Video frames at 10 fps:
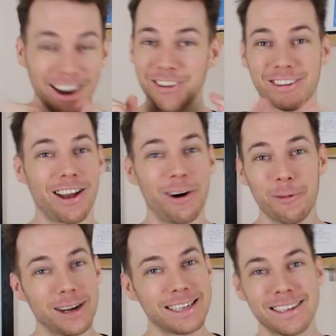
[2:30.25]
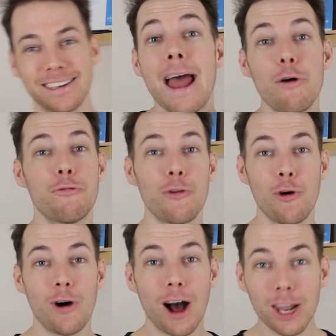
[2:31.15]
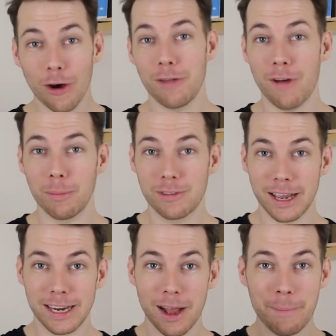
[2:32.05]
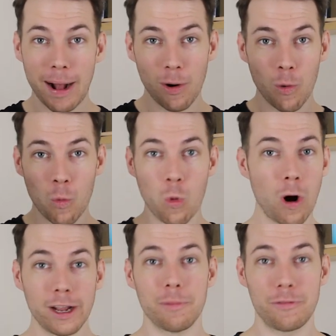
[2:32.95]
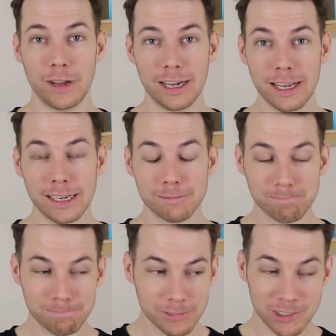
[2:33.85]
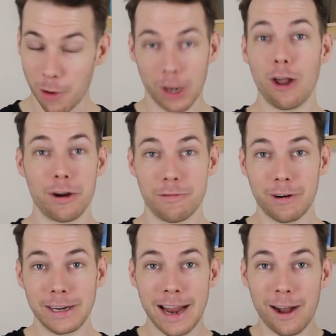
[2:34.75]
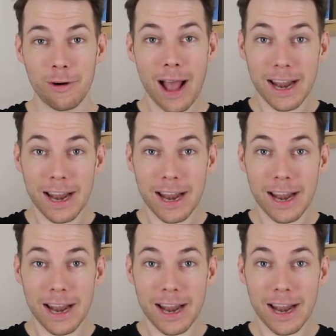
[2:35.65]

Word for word: I just can't wait. Now for a life update about why I'm feeling so alive right now,